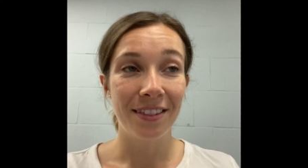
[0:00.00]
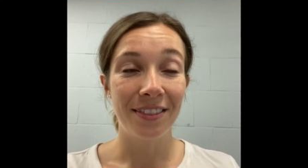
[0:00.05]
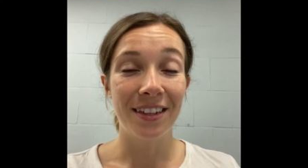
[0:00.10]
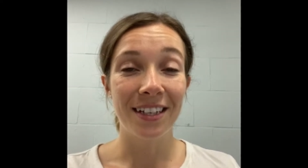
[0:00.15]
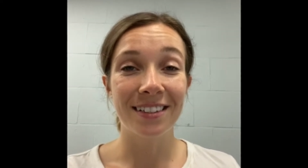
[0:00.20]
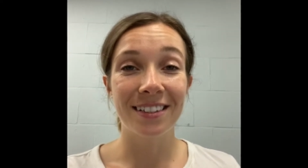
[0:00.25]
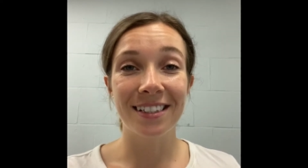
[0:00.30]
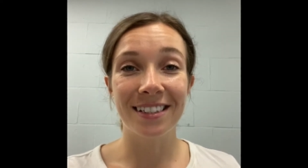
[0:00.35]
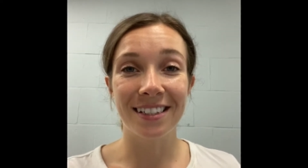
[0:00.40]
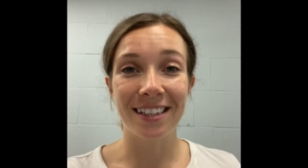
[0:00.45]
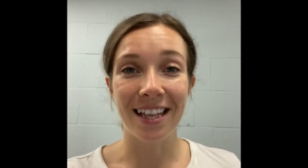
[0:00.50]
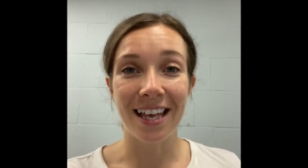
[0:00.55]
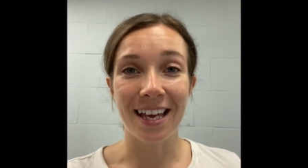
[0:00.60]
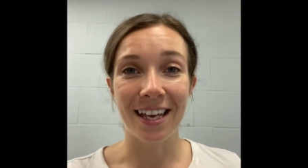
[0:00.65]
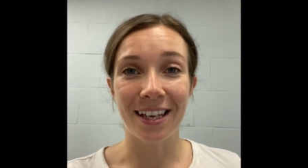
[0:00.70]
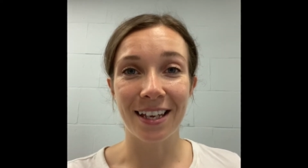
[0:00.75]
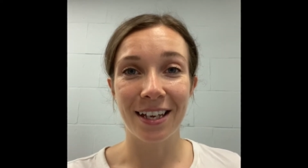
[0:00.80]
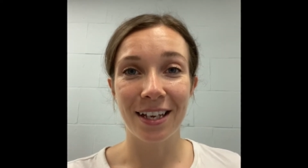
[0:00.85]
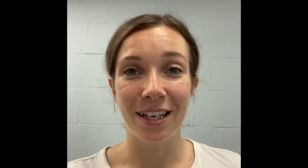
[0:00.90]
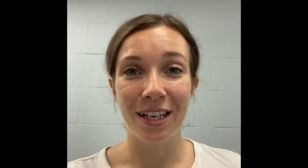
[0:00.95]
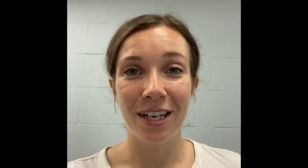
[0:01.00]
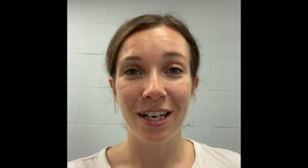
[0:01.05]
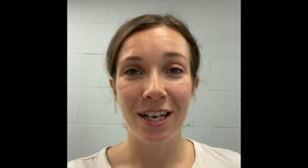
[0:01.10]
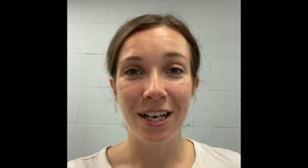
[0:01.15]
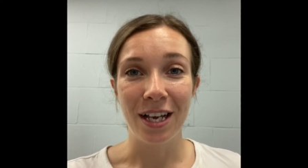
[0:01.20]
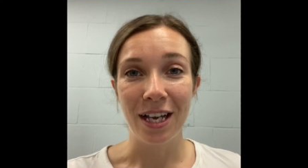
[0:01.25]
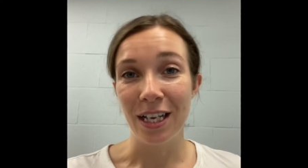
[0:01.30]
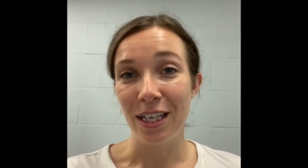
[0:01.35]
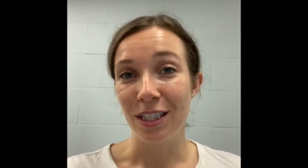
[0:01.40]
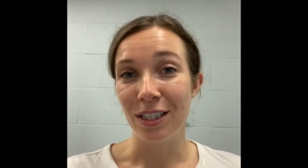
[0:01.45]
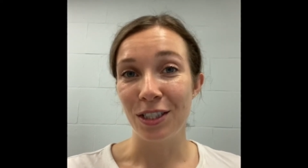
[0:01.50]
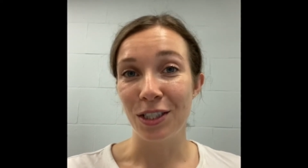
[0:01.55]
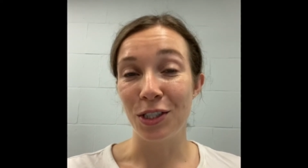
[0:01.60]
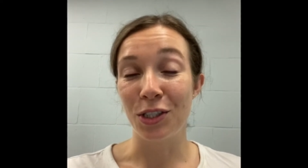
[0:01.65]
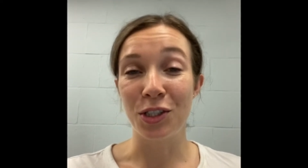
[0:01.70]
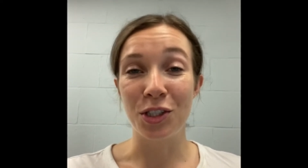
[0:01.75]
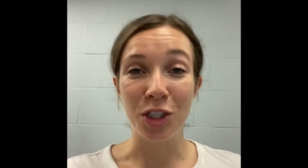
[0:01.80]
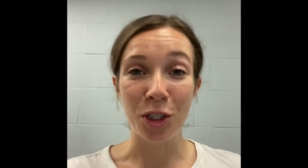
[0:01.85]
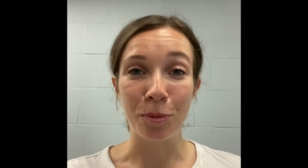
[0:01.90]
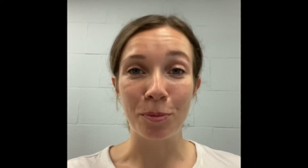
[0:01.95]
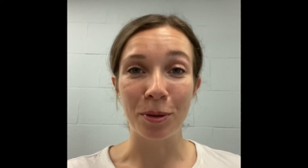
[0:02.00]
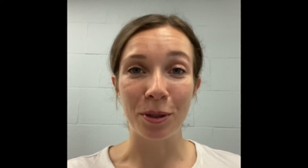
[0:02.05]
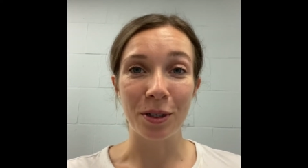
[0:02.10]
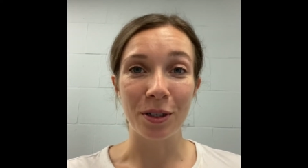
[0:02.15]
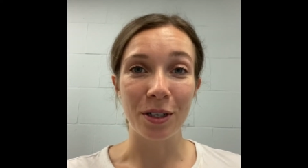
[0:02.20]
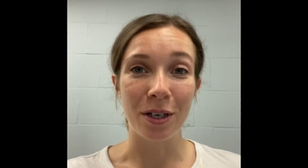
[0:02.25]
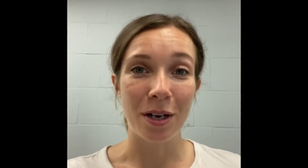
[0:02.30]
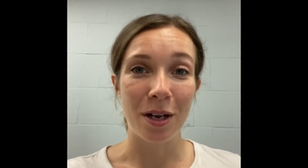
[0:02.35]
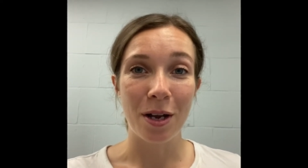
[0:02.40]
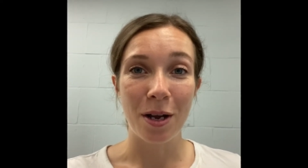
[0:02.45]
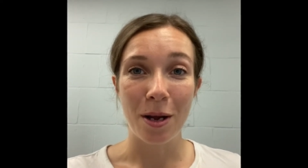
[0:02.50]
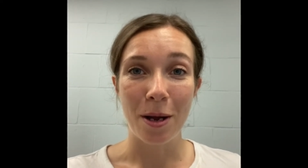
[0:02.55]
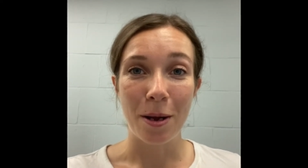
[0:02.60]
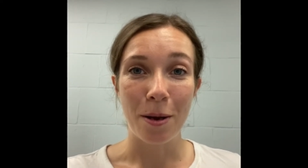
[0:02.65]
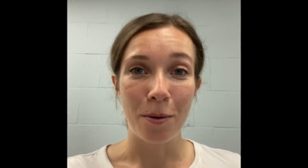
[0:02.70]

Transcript: This is like super